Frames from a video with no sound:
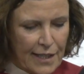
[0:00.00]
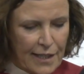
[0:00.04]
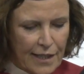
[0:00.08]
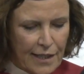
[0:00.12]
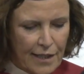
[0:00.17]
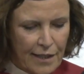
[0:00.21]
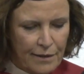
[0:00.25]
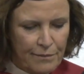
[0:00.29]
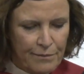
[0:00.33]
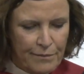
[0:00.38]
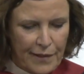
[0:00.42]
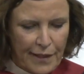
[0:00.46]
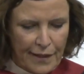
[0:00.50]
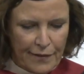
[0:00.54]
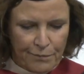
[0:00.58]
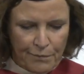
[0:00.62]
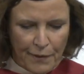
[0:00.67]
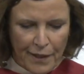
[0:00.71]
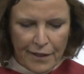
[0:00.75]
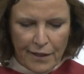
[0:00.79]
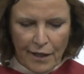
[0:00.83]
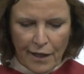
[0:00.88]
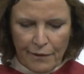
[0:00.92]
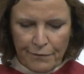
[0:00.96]
Um, as
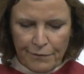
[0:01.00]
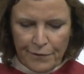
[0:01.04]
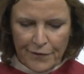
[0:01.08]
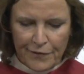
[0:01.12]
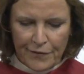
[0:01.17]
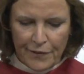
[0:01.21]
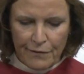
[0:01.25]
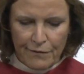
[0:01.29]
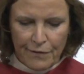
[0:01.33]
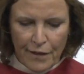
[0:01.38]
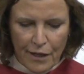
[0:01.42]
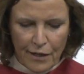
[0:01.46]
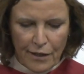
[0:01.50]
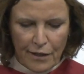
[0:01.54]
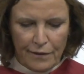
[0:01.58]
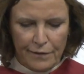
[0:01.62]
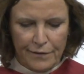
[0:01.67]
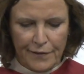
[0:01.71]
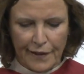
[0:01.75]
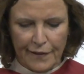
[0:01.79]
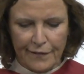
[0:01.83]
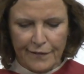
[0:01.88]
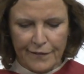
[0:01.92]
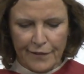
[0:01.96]
my office
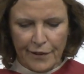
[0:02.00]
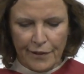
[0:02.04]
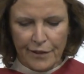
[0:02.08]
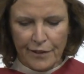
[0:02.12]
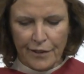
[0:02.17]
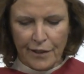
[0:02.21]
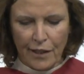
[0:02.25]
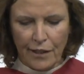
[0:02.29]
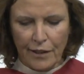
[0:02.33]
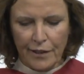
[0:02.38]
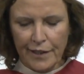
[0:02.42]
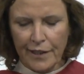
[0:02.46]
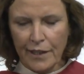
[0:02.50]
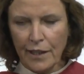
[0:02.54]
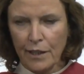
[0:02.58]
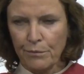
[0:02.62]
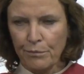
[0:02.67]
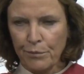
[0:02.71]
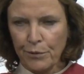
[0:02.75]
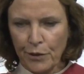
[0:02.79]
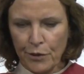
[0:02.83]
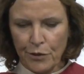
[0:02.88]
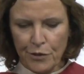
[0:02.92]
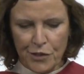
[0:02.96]
evolved, I started calling our
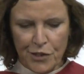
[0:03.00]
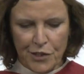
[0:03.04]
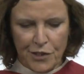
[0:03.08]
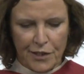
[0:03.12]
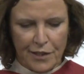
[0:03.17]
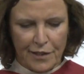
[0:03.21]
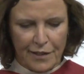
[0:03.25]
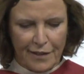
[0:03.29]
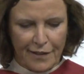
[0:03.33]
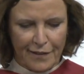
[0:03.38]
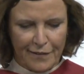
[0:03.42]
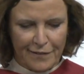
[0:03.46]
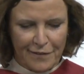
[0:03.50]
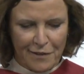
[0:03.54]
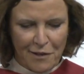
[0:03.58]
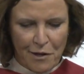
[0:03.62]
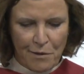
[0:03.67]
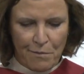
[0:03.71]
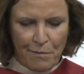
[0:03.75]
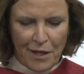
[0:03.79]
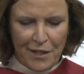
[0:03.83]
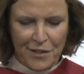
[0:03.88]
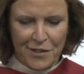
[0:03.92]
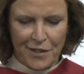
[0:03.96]
approach, as
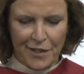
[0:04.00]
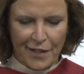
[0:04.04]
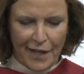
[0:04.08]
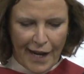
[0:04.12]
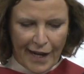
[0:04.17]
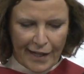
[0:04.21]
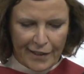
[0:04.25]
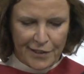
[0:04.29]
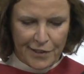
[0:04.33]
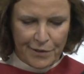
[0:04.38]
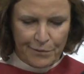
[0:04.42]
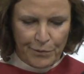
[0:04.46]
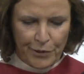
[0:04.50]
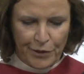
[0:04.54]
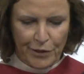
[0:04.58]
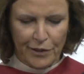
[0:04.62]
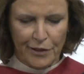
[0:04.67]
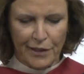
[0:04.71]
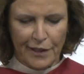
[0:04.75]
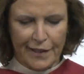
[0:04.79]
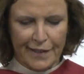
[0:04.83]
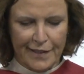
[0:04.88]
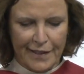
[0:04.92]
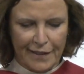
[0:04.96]
Sarah mentioned,
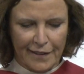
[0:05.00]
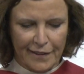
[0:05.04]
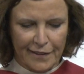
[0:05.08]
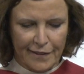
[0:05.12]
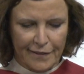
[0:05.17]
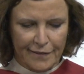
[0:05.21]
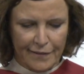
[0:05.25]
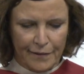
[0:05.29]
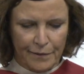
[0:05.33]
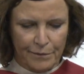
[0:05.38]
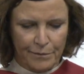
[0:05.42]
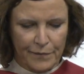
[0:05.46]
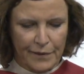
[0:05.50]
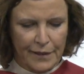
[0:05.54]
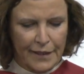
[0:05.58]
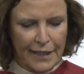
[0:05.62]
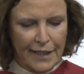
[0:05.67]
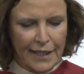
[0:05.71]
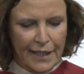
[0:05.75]
actionable idealism.